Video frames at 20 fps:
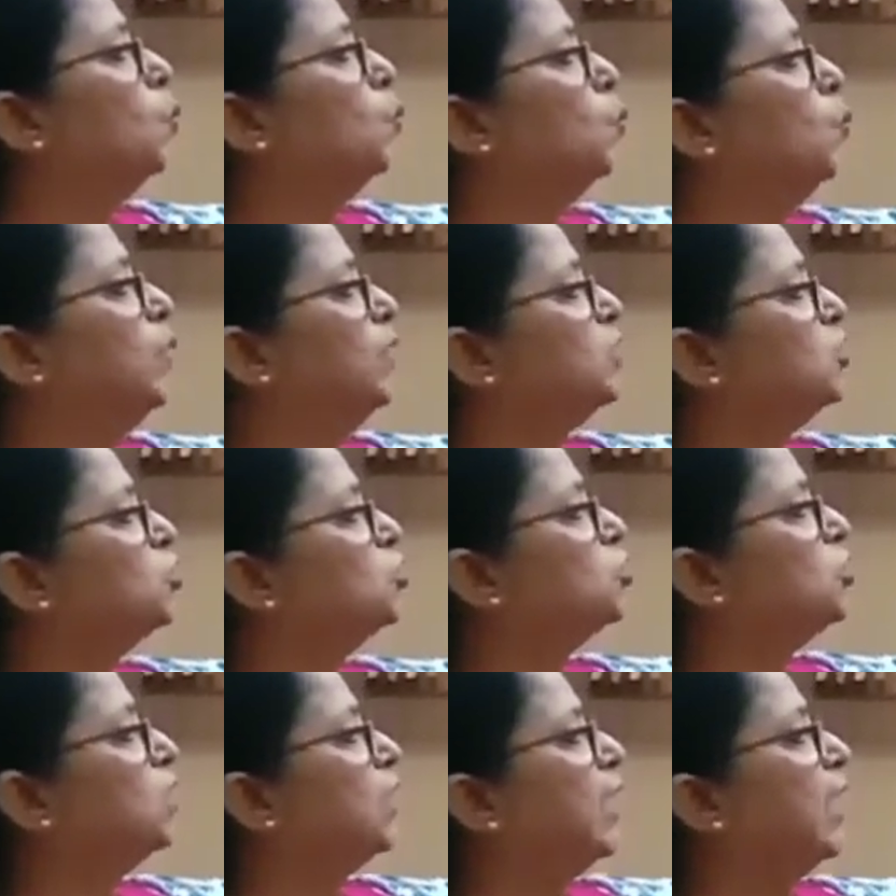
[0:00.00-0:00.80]

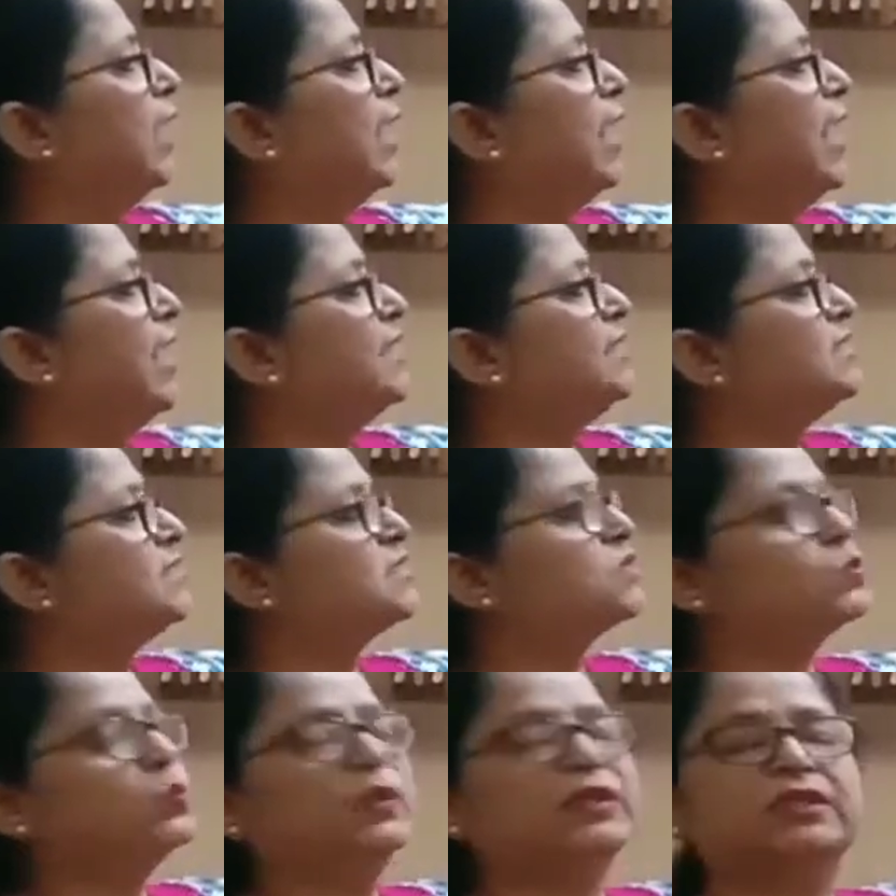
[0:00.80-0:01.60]
which
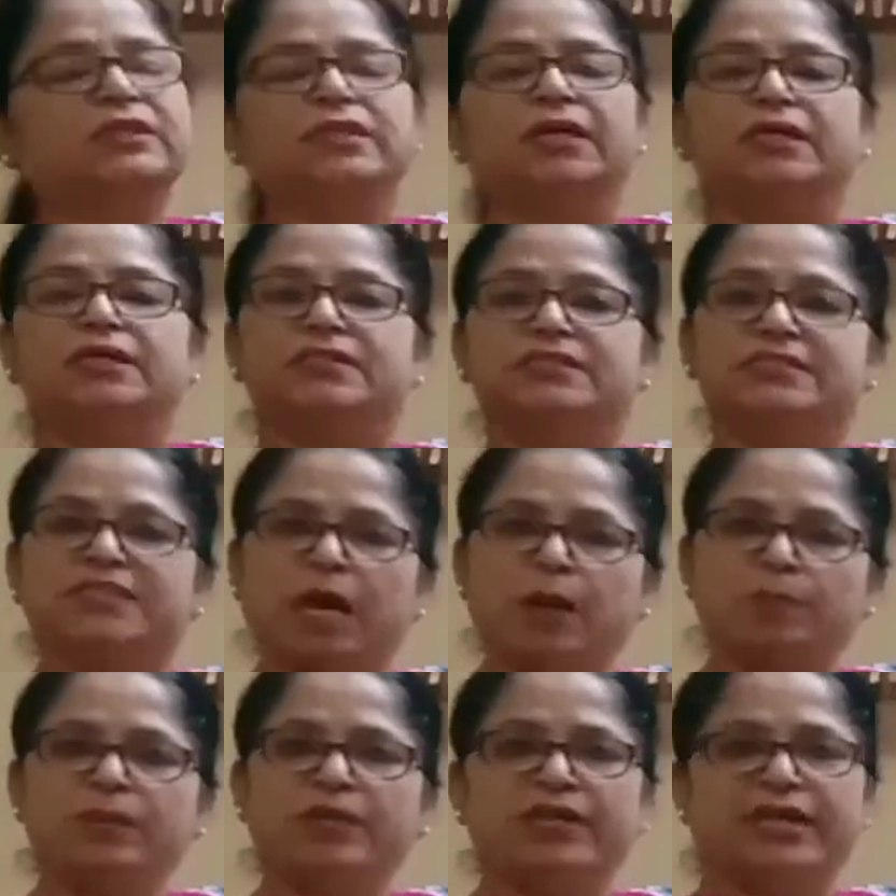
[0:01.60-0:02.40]
ends with
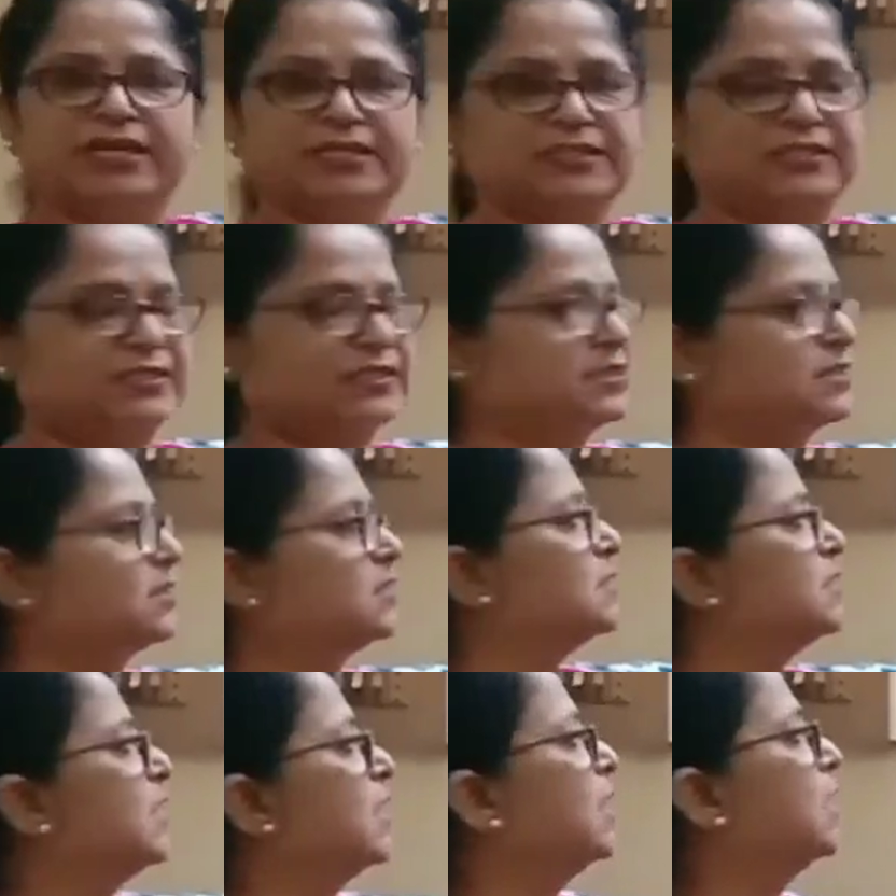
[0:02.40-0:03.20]
double
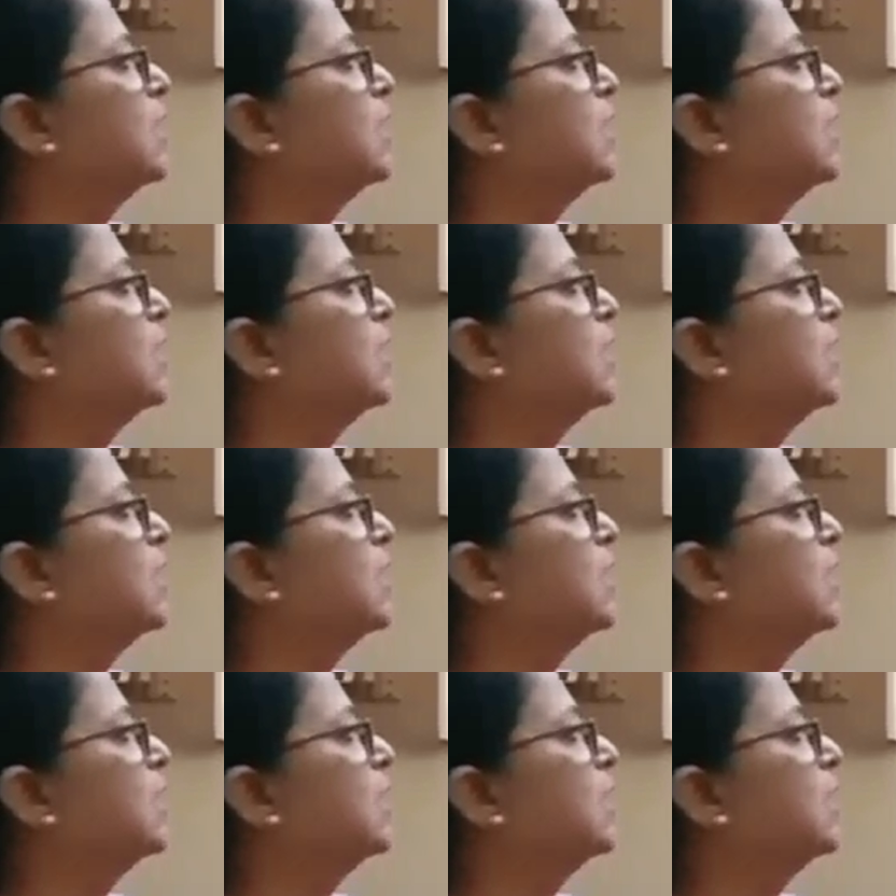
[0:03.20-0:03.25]
s.